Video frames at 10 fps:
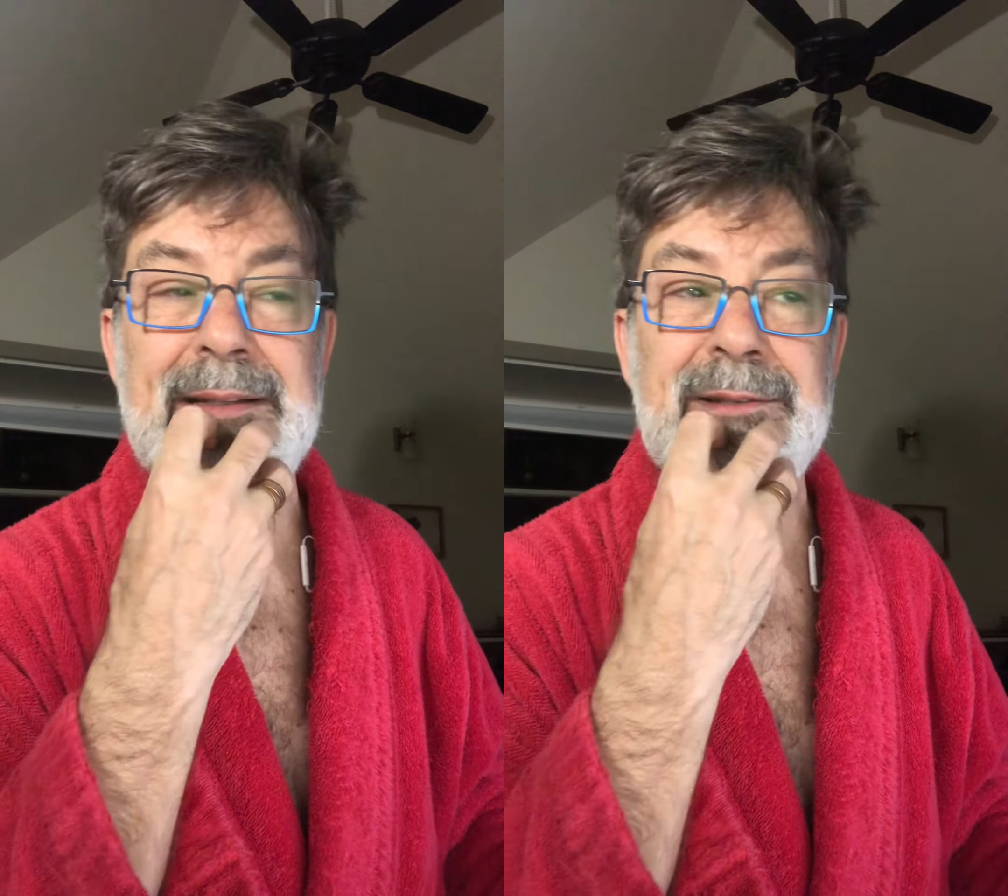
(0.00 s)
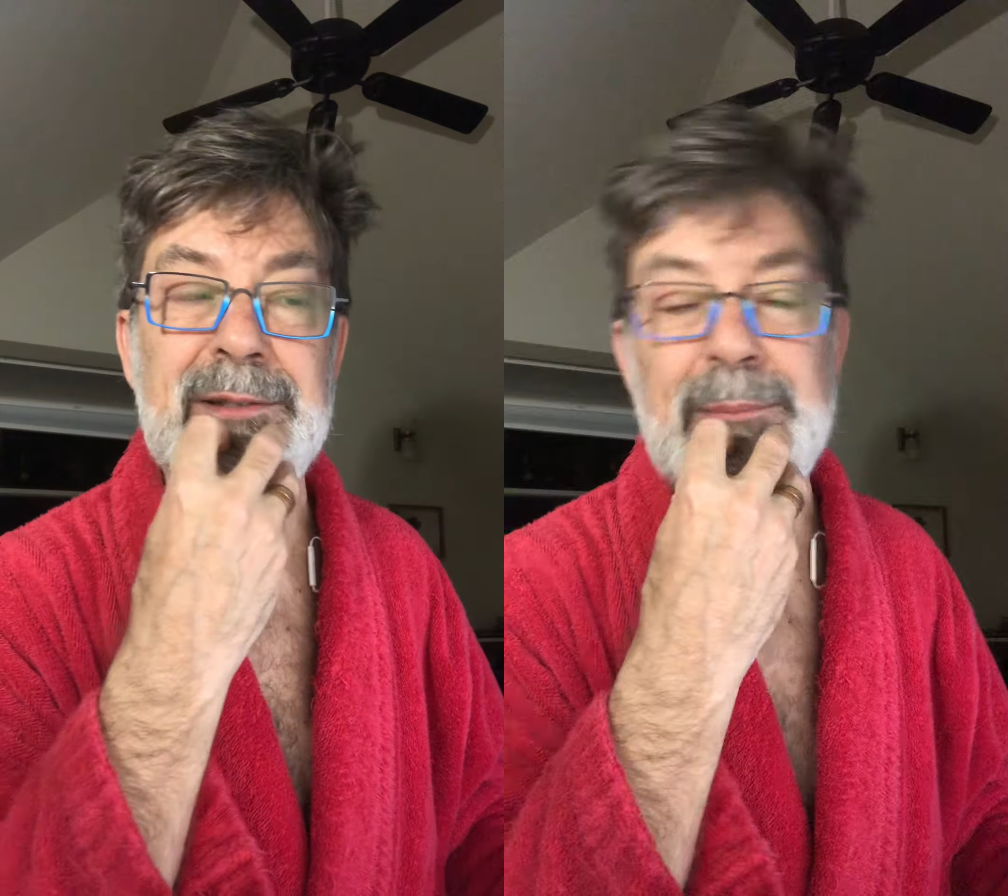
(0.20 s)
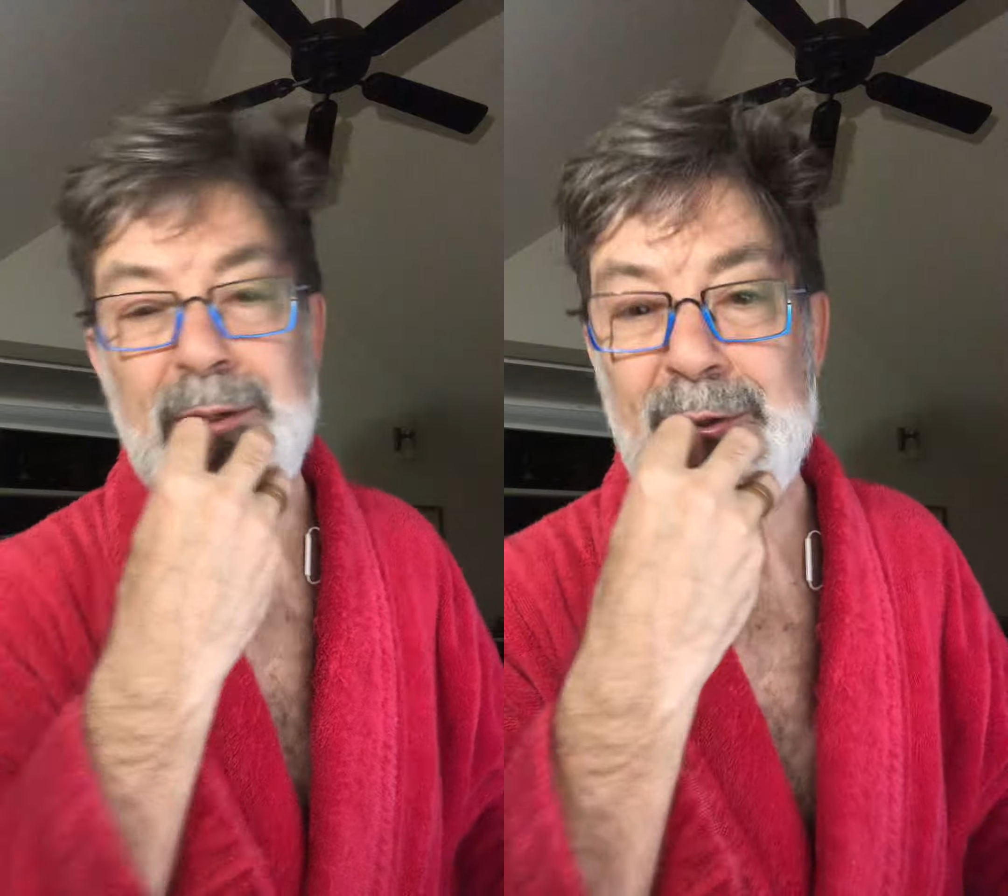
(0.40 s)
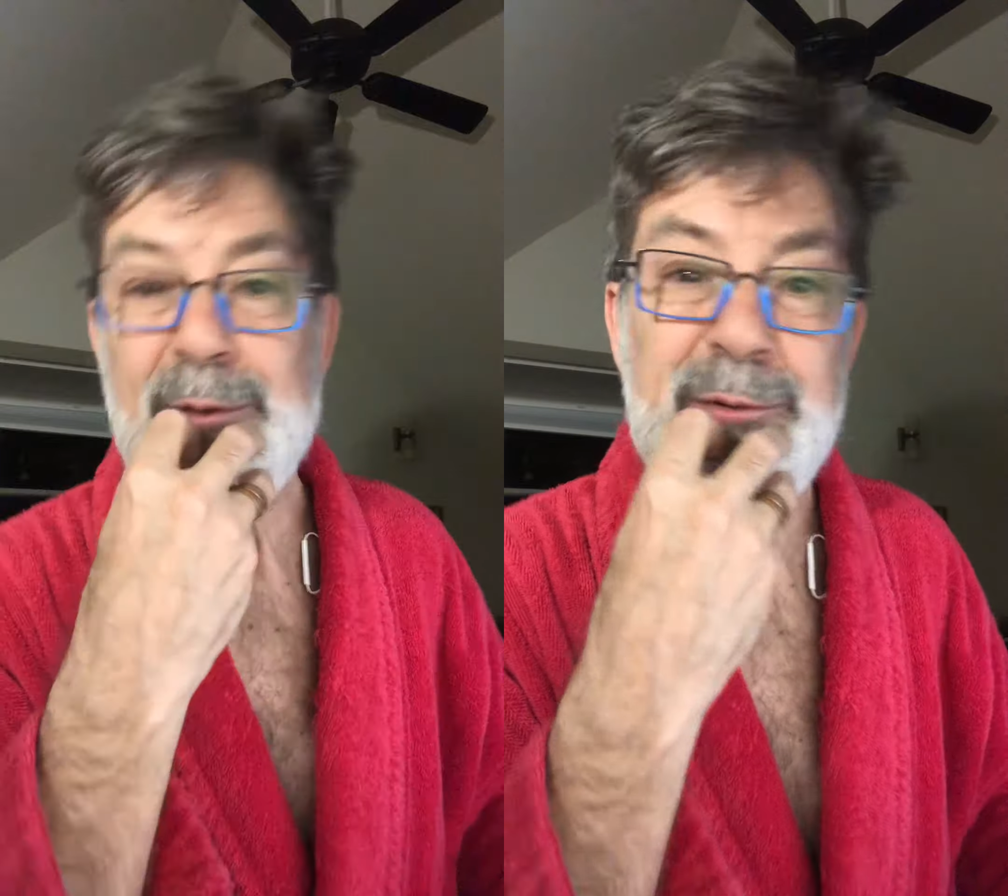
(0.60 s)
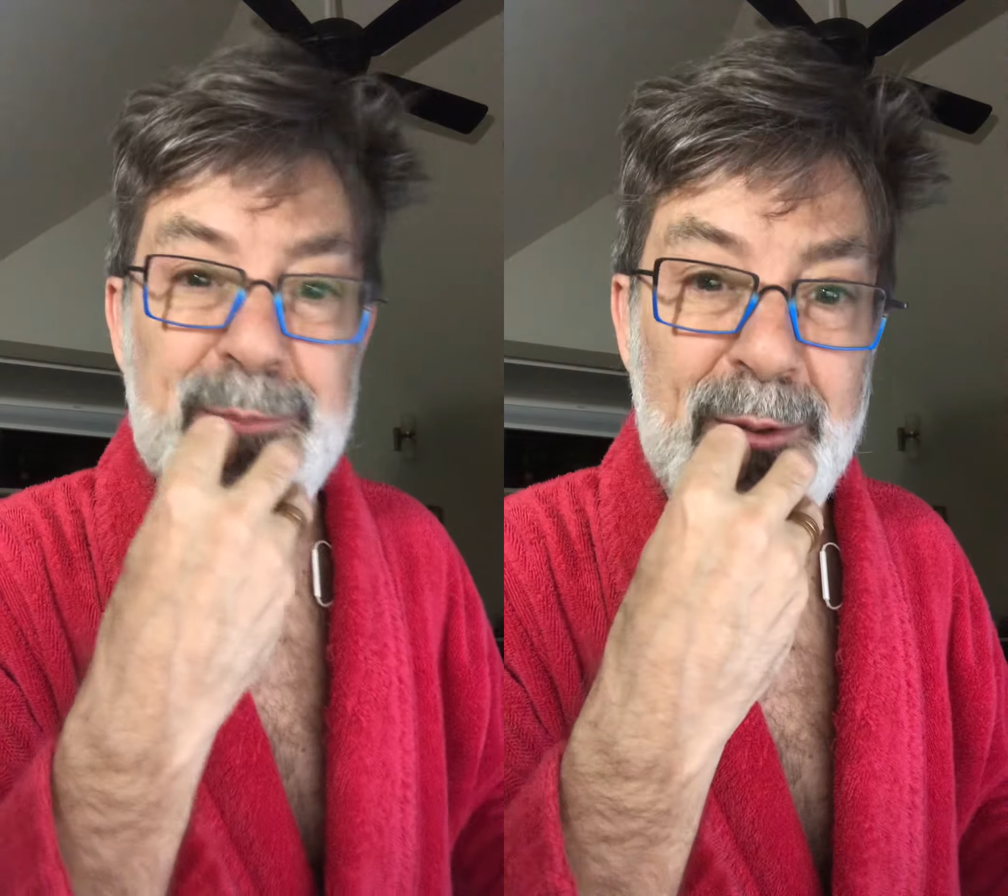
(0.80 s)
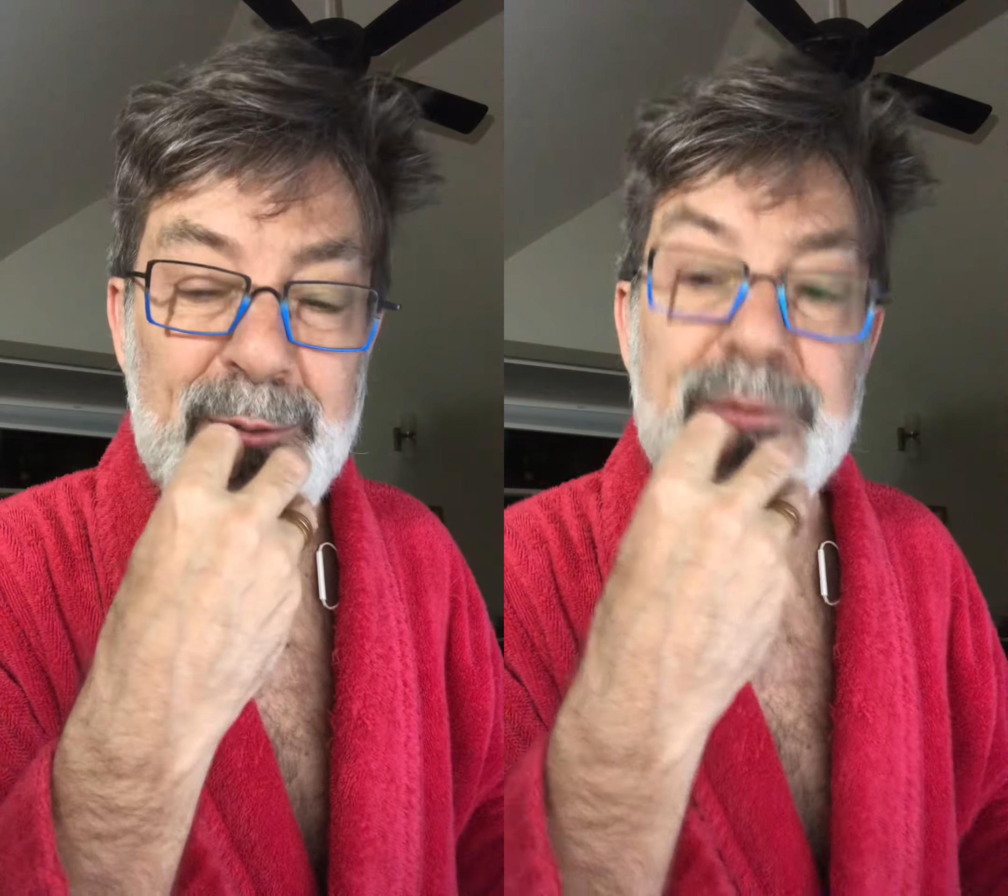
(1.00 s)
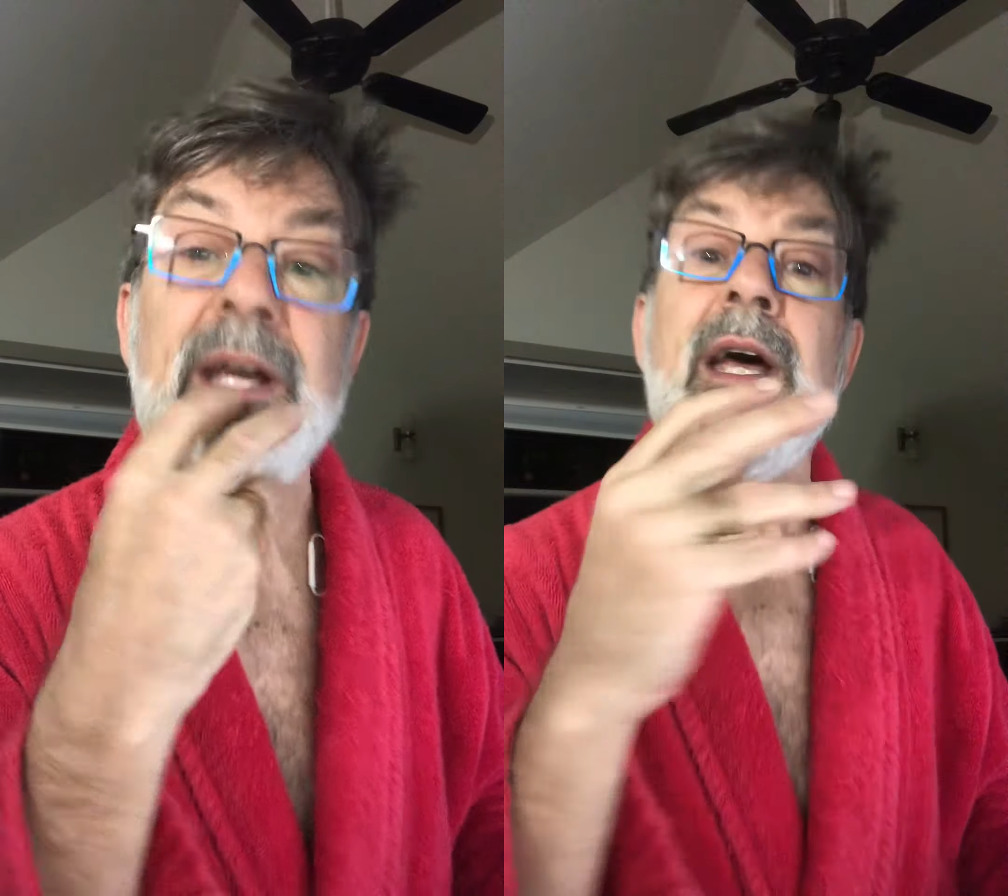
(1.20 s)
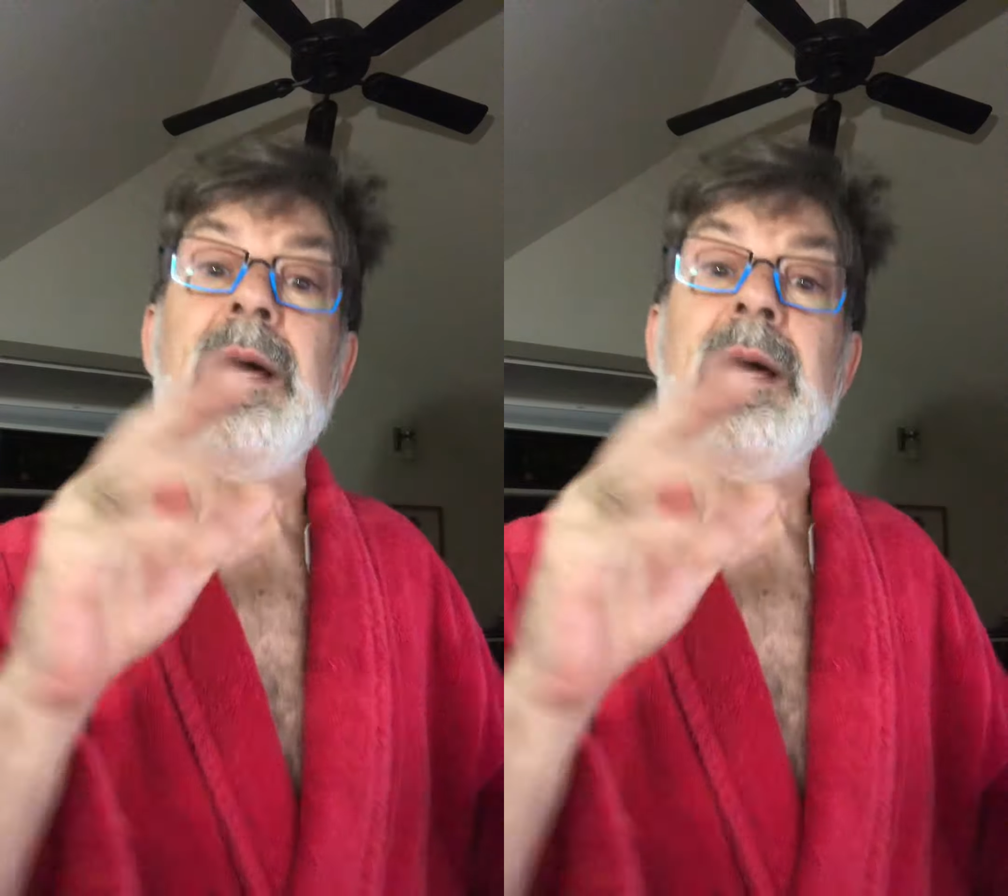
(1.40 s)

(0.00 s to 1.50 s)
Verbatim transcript: in tomorrow's post.